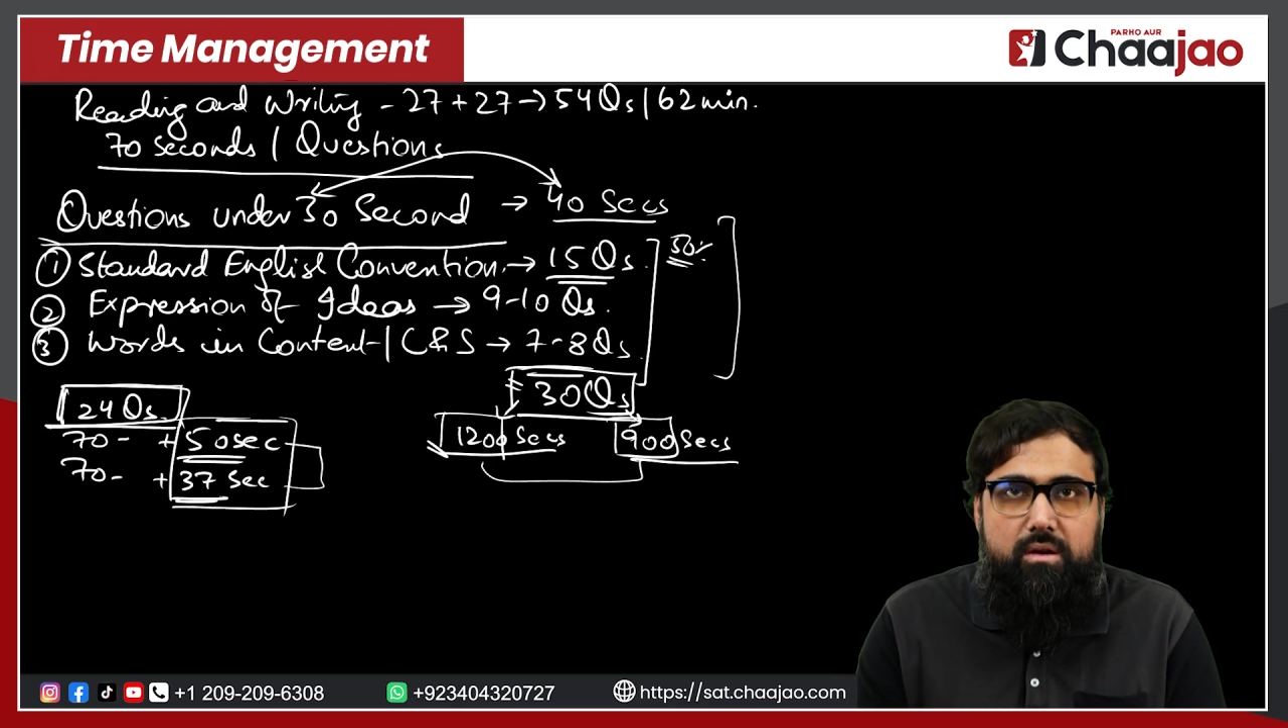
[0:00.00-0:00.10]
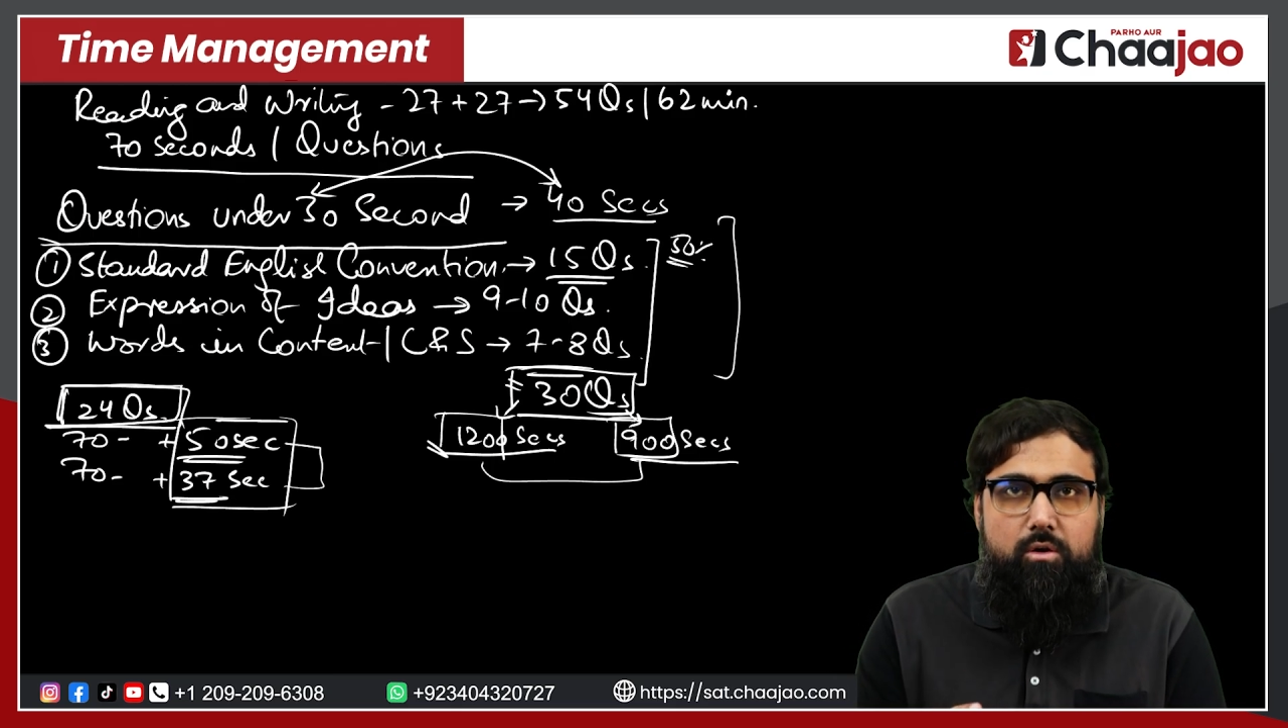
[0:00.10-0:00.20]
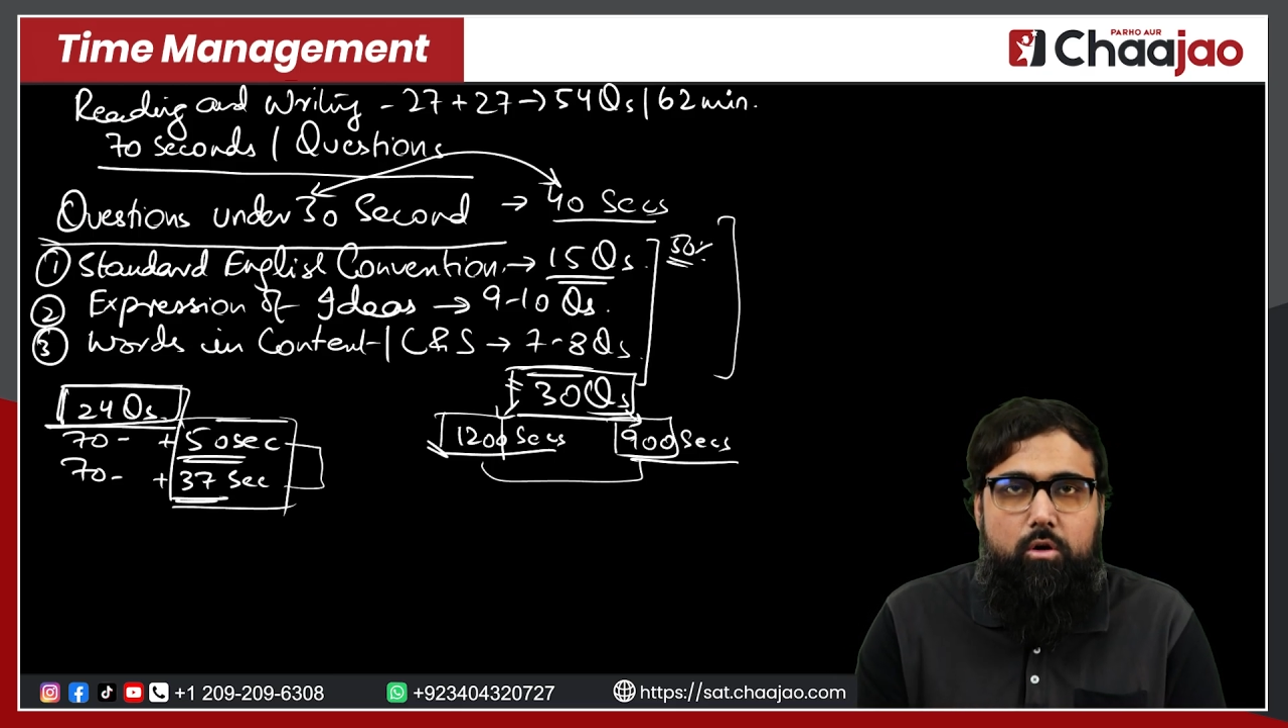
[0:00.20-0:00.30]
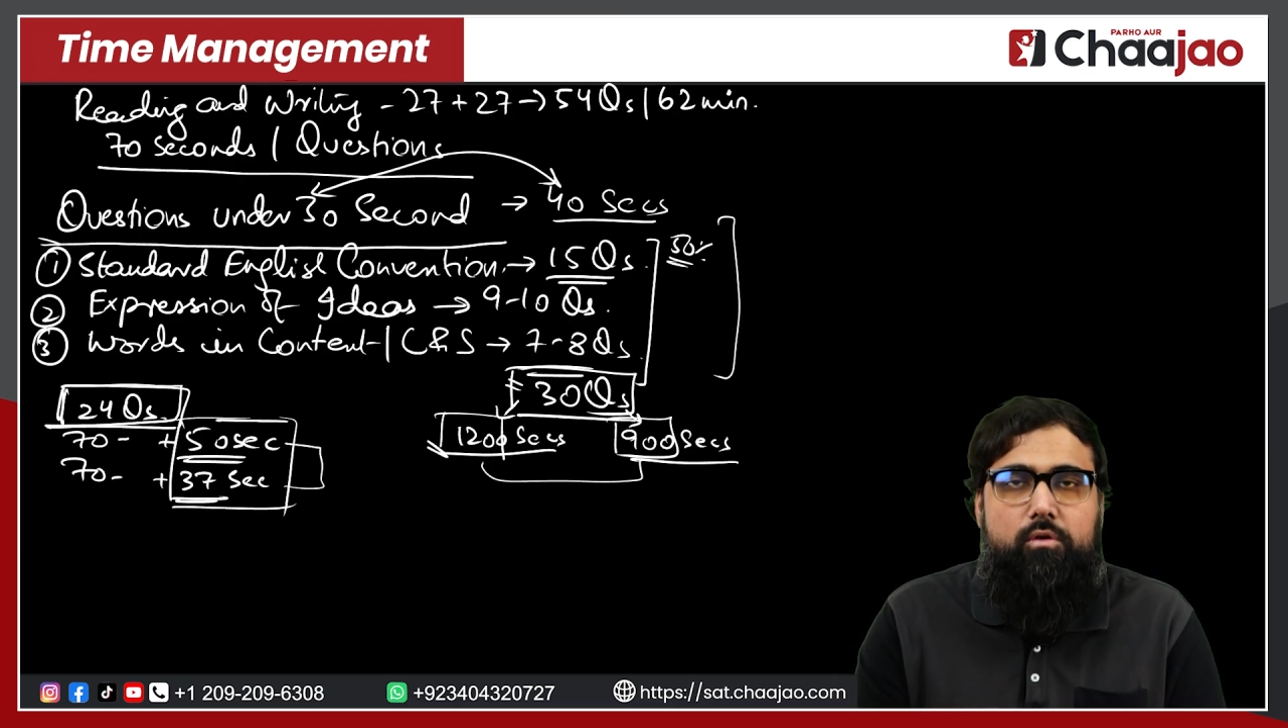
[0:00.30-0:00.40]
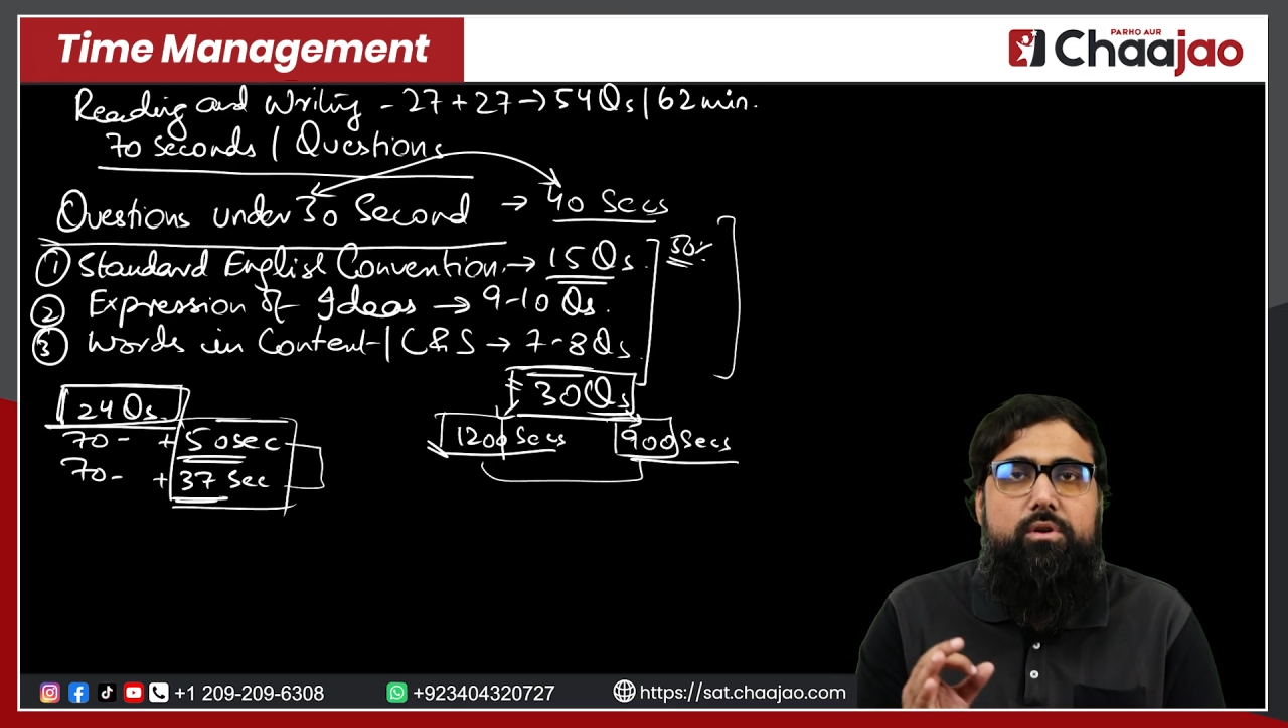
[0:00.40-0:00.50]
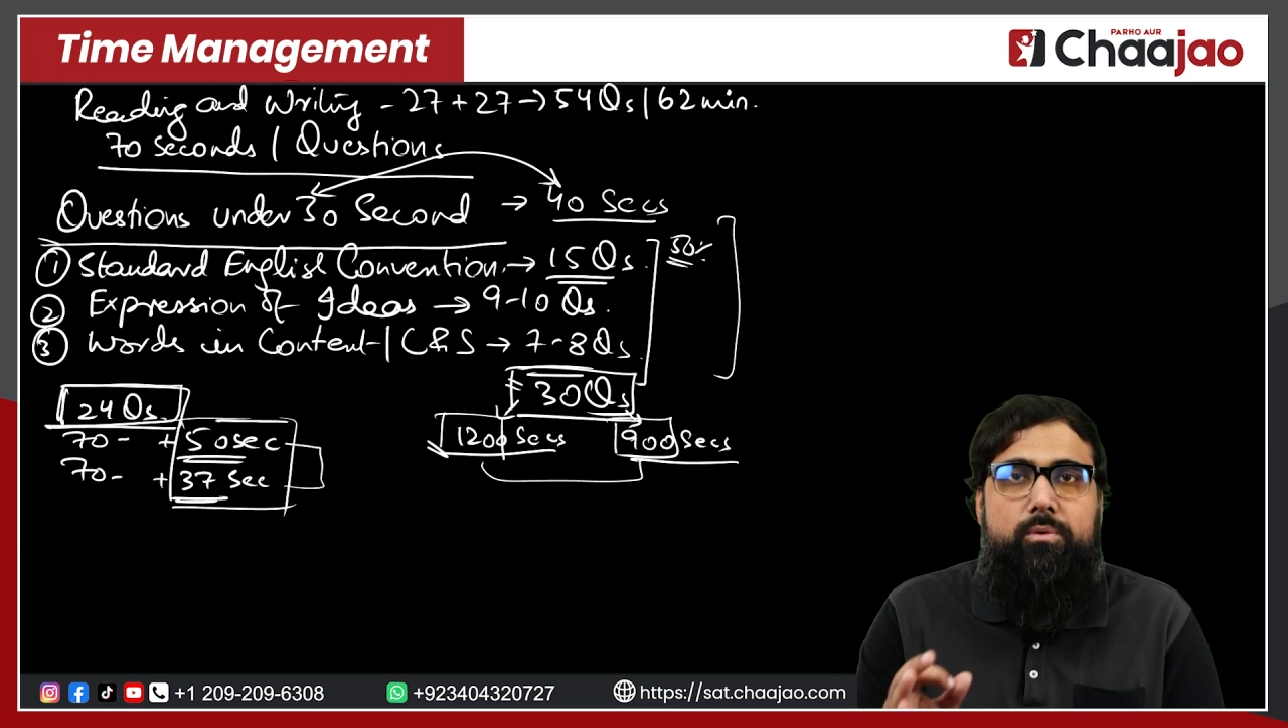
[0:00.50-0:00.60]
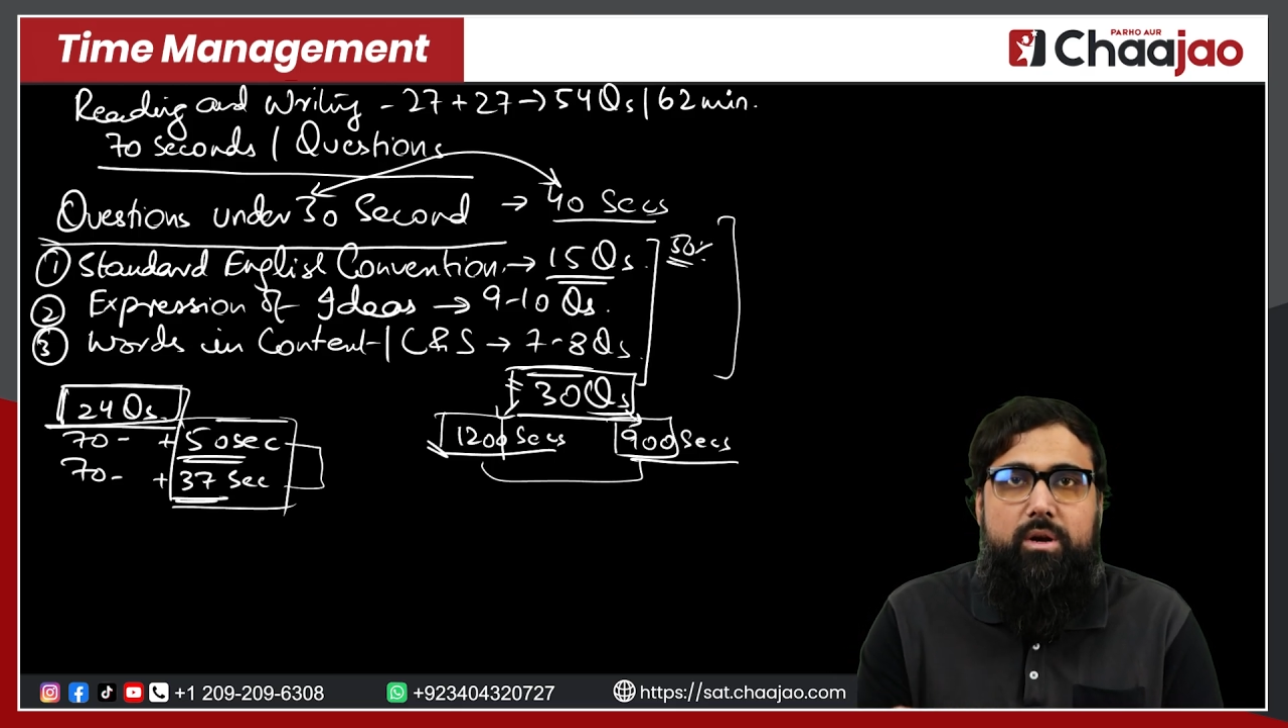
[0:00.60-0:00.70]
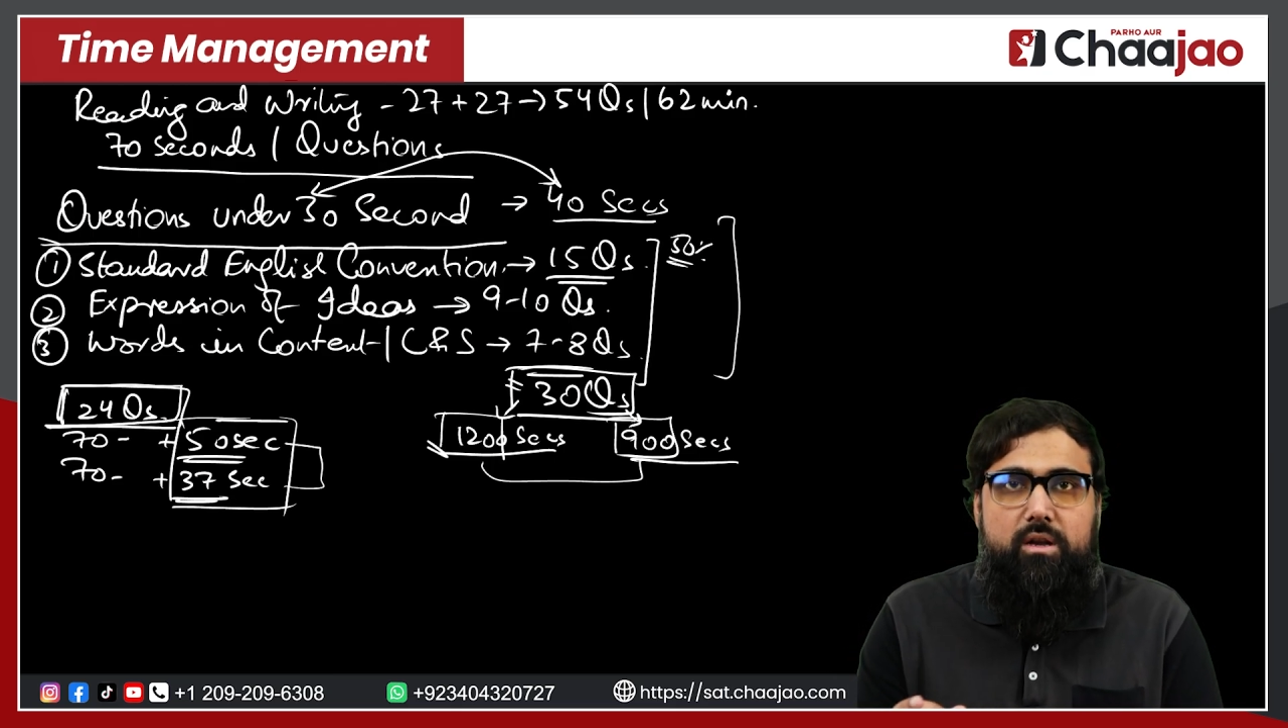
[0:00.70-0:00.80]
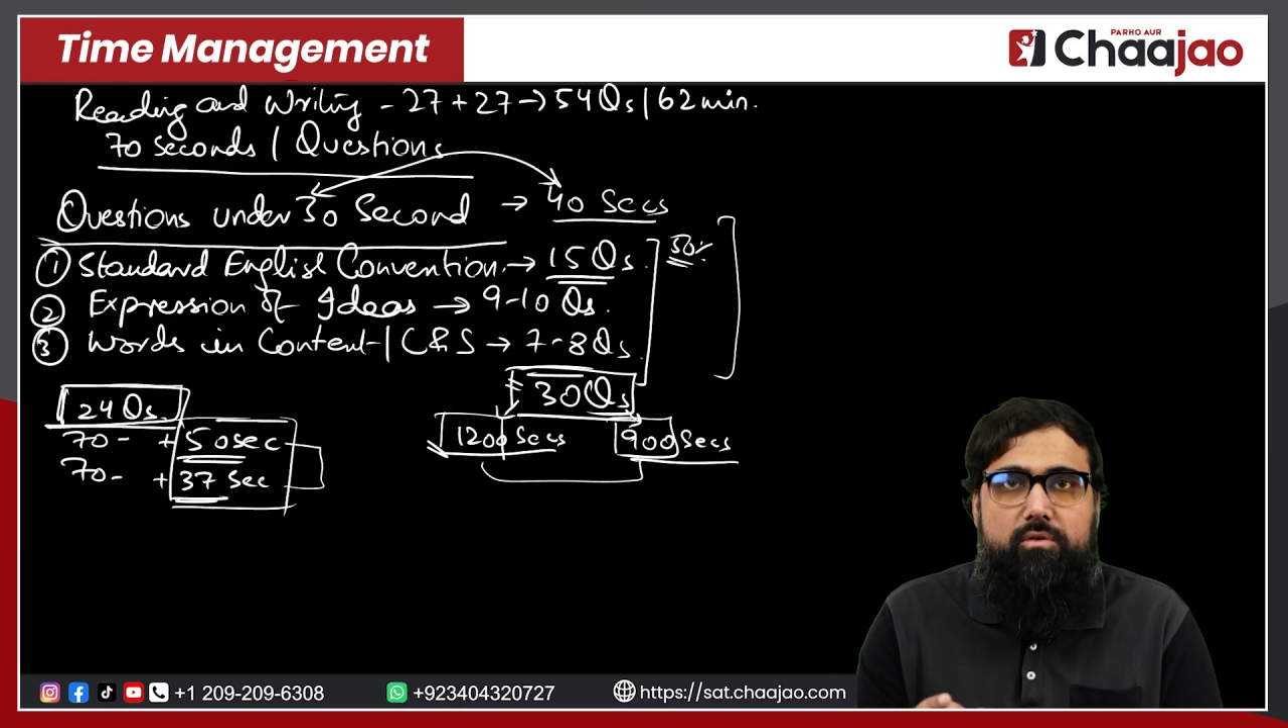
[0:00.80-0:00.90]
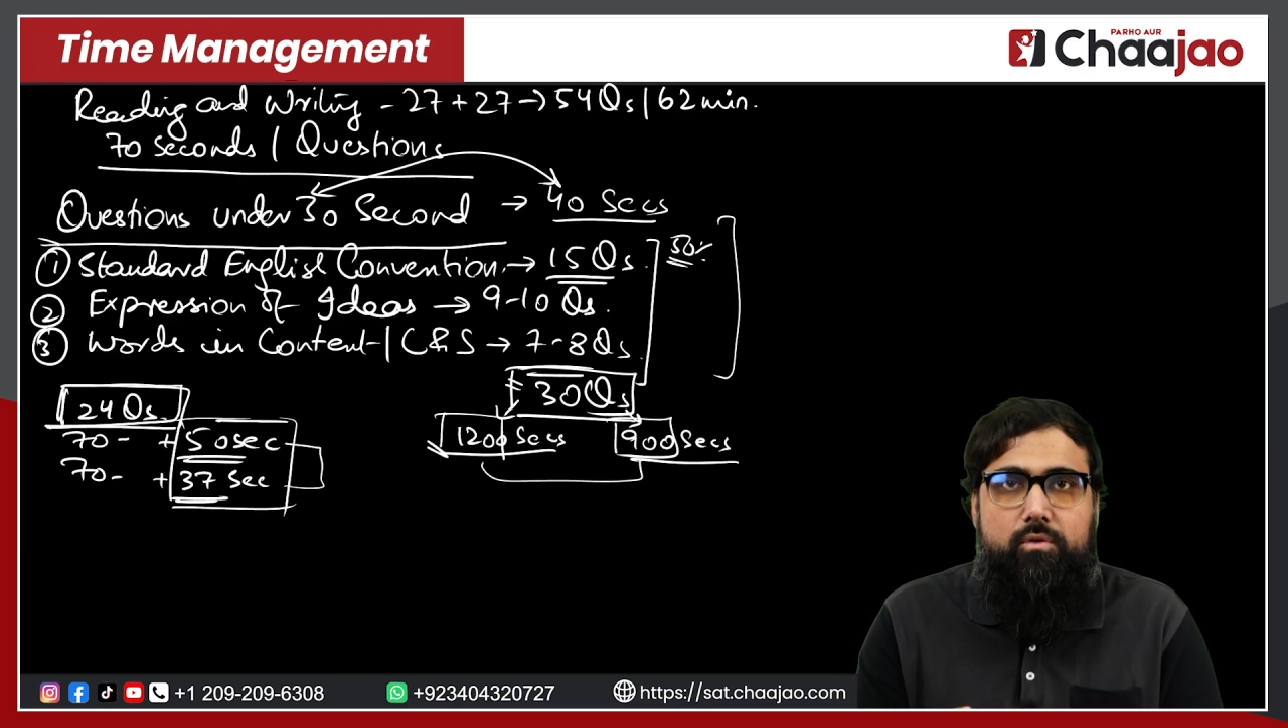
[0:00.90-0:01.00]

of the 24